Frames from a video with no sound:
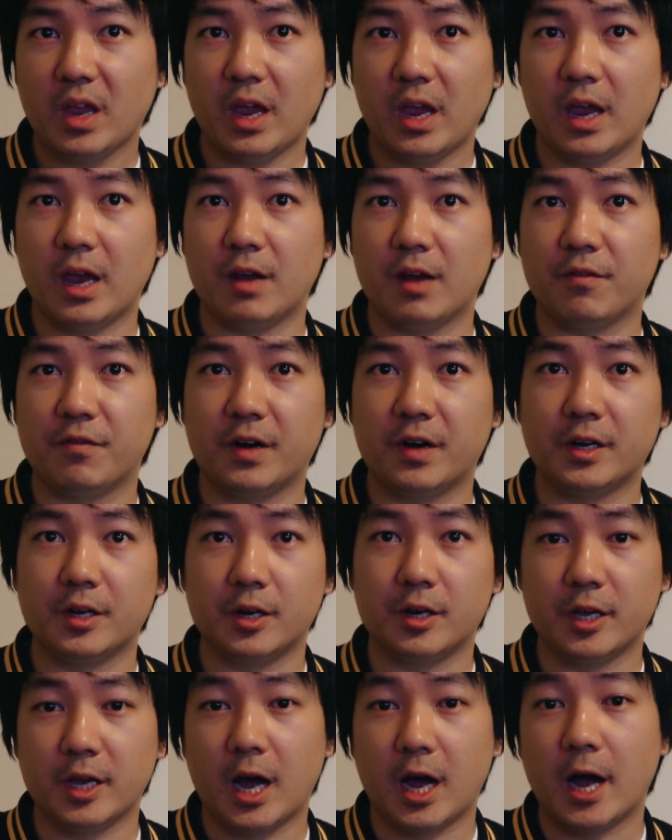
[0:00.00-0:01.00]
and
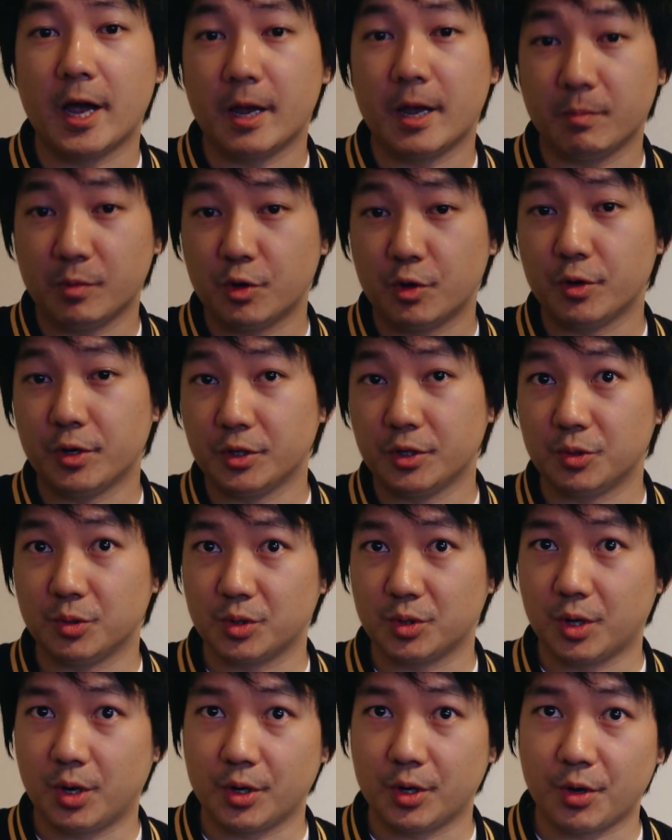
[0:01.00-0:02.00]
finally I am going to
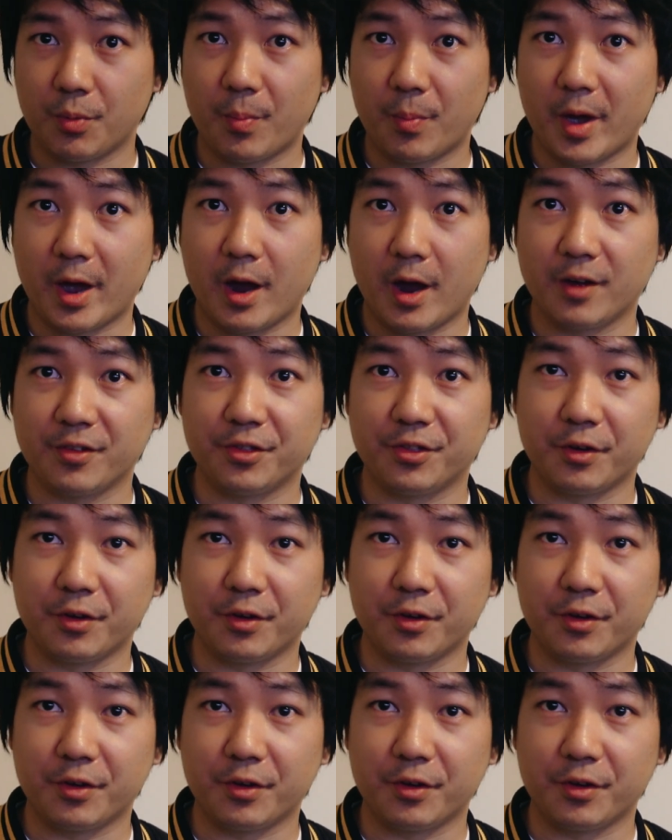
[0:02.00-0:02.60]
talk about